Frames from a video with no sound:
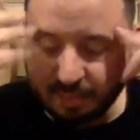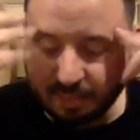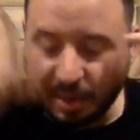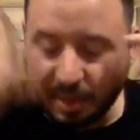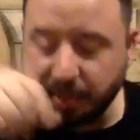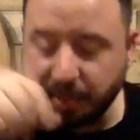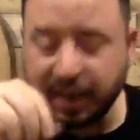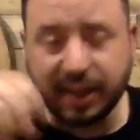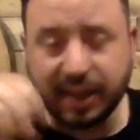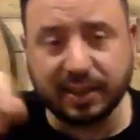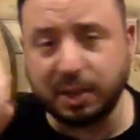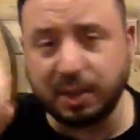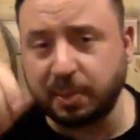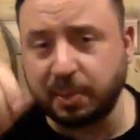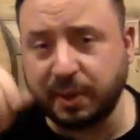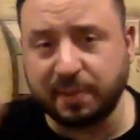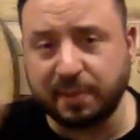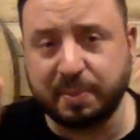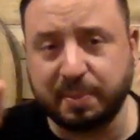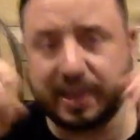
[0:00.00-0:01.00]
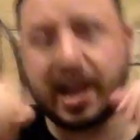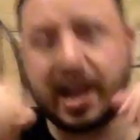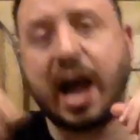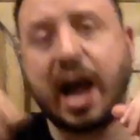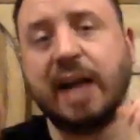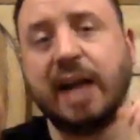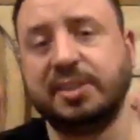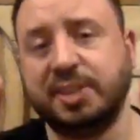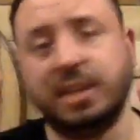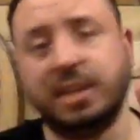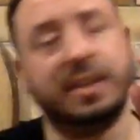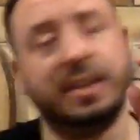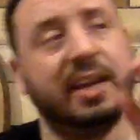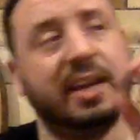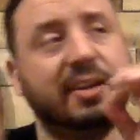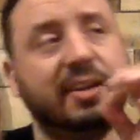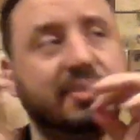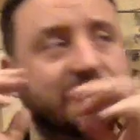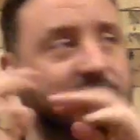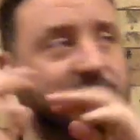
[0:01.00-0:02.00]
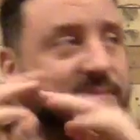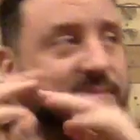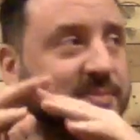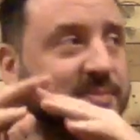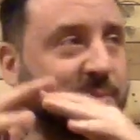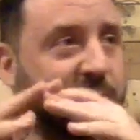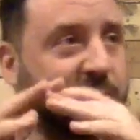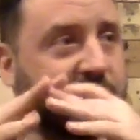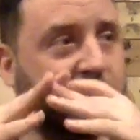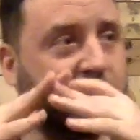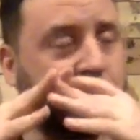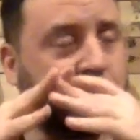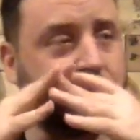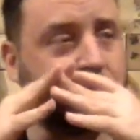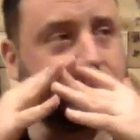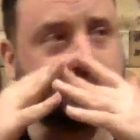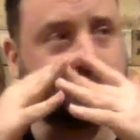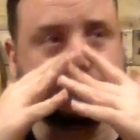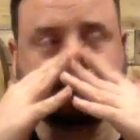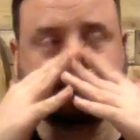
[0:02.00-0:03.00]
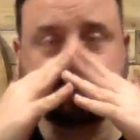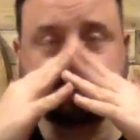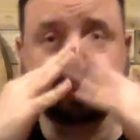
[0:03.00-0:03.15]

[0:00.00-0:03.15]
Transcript: Maybe get a little bit of pecans on there. Mmm.